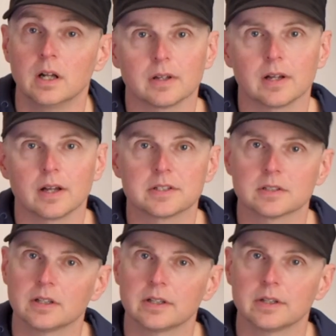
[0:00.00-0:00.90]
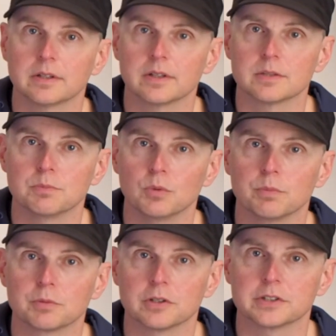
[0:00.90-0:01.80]
I started this
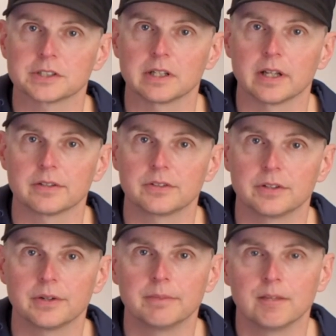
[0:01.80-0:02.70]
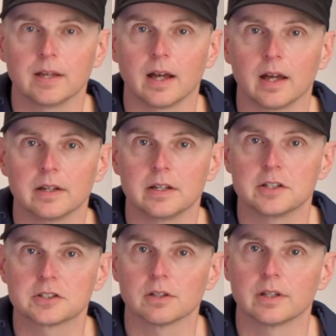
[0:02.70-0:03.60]
boom project last year, and
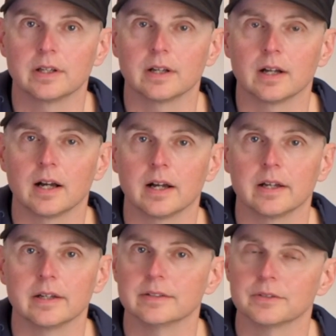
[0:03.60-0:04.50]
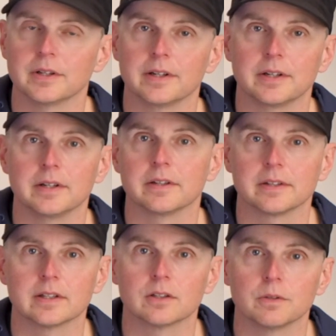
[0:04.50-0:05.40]
initially I really didn't
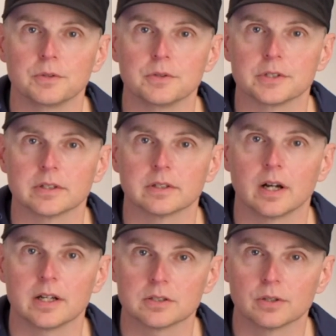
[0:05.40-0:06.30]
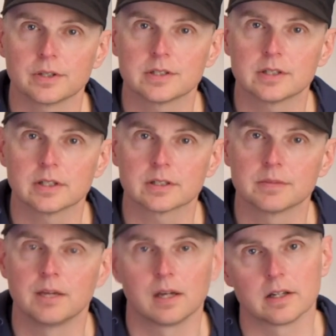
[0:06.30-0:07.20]
think of using ice hockey
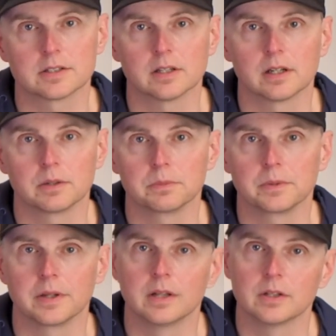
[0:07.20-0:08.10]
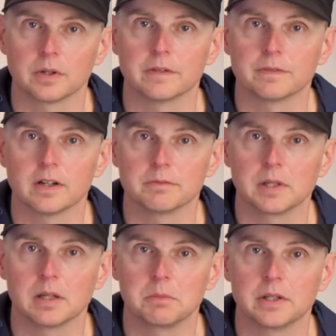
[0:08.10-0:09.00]
sticks, and I started with 25
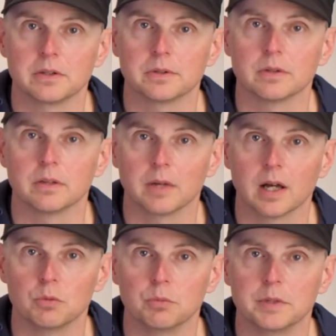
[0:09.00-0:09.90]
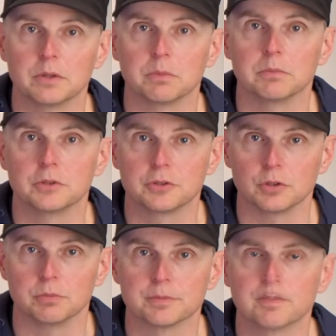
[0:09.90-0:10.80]
millimeter aluminum
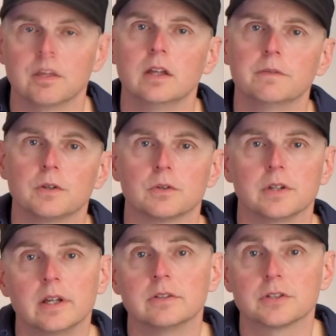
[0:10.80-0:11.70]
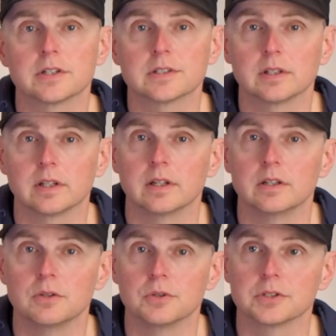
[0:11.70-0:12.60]
tubes. If you're interested in
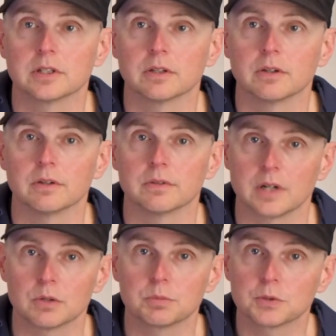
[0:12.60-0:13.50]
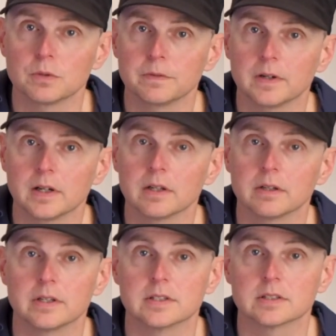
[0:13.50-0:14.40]
using a round
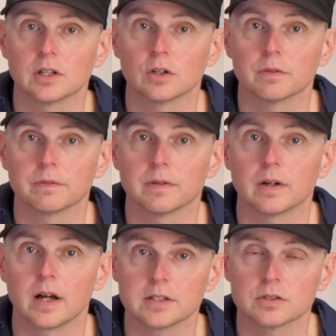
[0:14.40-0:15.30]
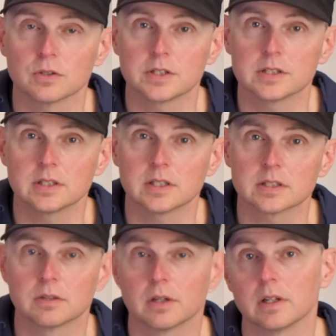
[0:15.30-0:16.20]
profile instead of ice hockey
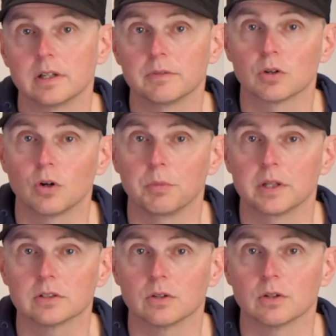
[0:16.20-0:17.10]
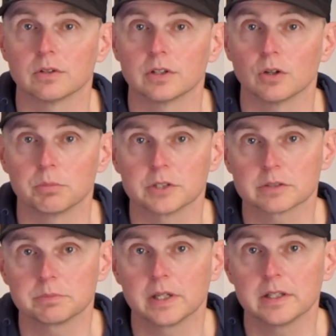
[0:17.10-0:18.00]
sticks, then leave a comment on the
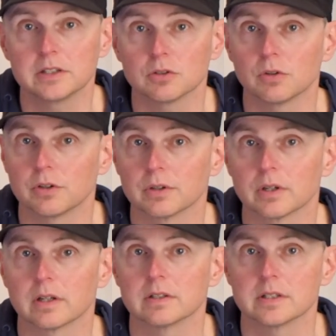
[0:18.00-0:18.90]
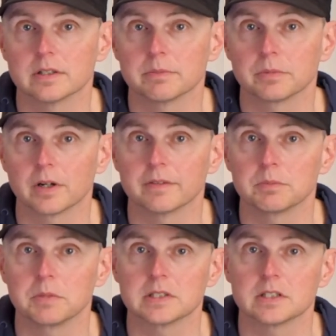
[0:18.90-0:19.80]
object page, or you can
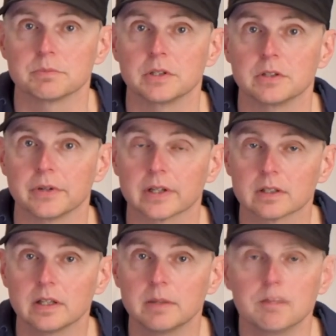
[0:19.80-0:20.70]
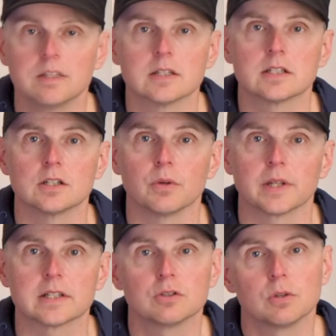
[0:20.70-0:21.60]
private message me directly. So
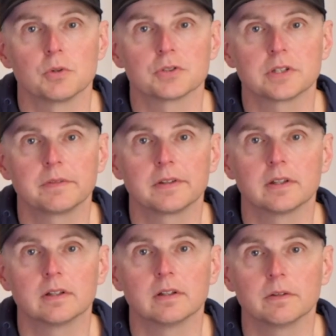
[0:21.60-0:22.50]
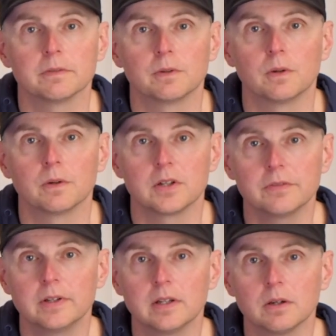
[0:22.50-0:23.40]
that's almost everything for
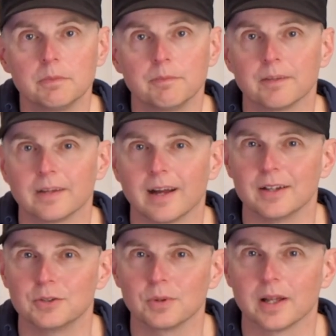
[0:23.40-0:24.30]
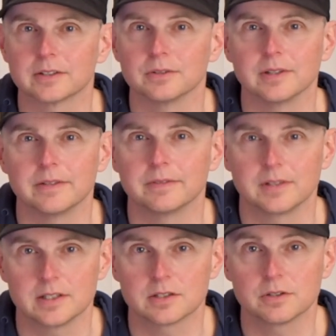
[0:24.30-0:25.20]
this video. I do like to leave
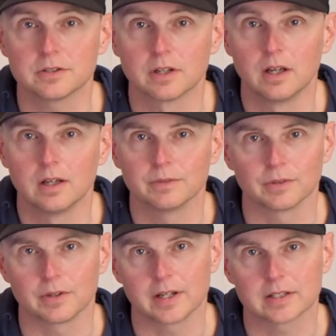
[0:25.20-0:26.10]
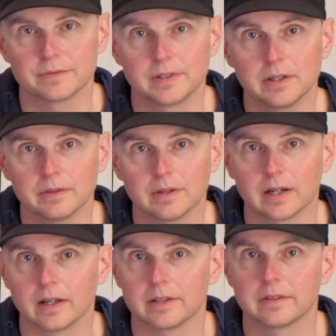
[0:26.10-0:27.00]
teasers for the next video,
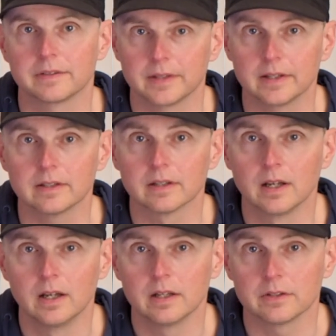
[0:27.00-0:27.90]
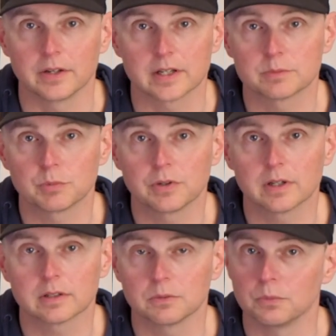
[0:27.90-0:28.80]
and I think the next
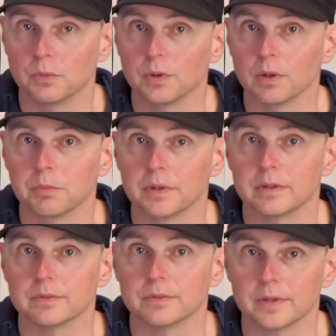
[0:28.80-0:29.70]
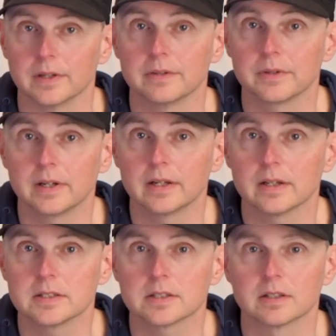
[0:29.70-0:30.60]
product will be really
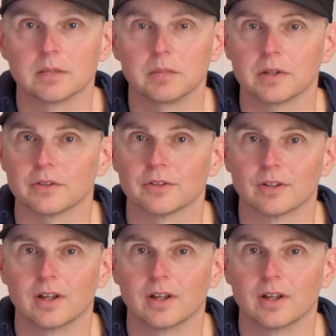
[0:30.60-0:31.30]
nice, because